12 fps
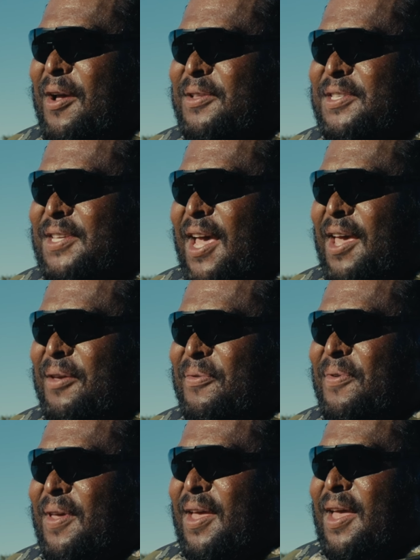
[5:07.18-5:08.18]
on safe
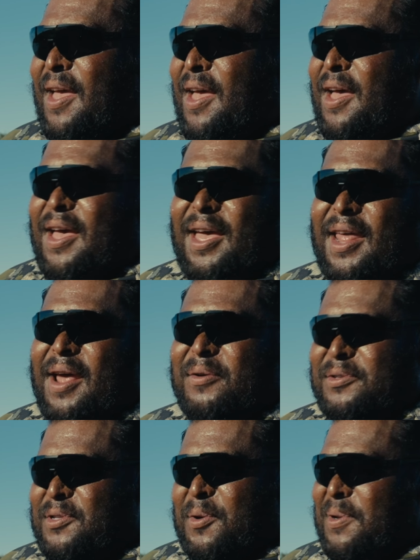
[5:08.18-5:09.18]
and I
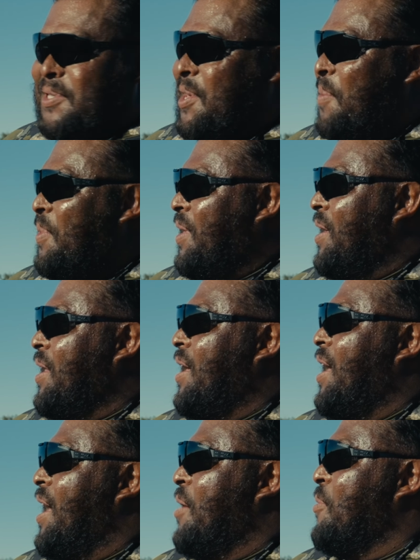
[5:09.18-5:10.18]
was doing something
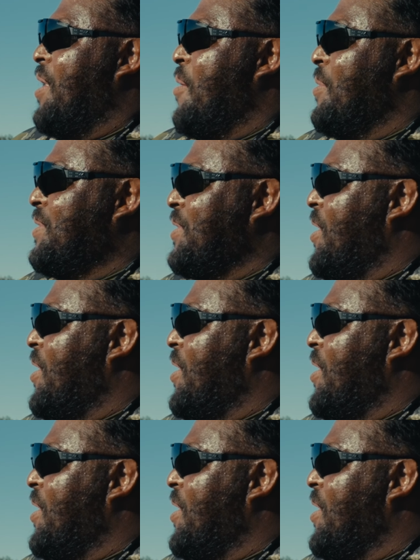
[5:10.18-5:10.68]
and when I went to